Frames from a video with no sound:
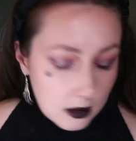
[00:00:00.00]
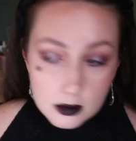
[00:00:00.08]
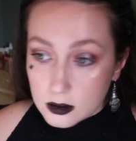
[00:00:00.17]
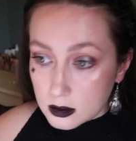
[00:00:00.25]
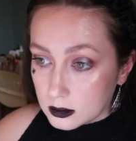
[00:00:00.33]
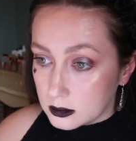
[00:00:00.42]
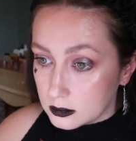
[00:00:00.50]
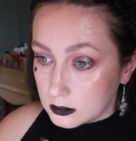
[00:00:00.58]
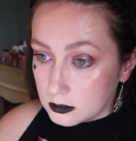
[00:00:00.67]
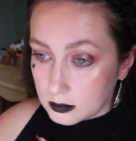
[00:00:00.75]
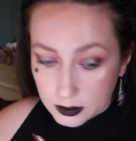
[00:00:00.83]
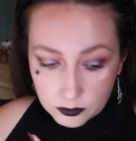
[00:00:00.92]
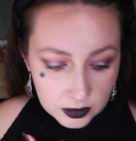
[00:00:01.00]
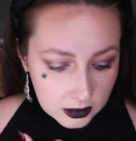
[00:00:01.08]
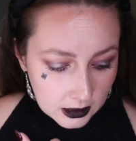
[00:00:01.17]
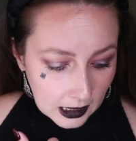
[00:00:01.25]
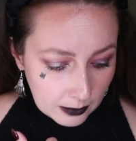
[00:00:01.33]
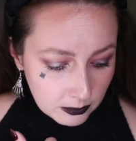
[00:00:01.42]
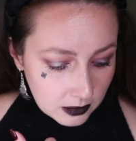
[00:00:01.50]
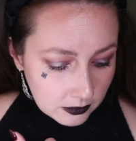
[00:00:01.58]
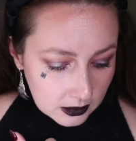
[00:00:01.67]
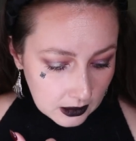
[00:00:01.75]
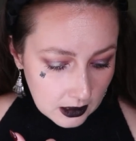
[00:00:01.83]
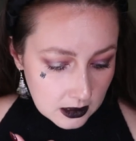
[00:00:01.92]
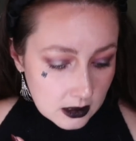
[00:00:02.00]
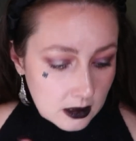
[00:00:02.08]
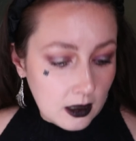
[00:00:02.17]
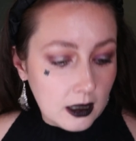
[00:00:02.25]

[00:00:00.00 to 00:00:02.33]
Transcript: so I'm really happy with this.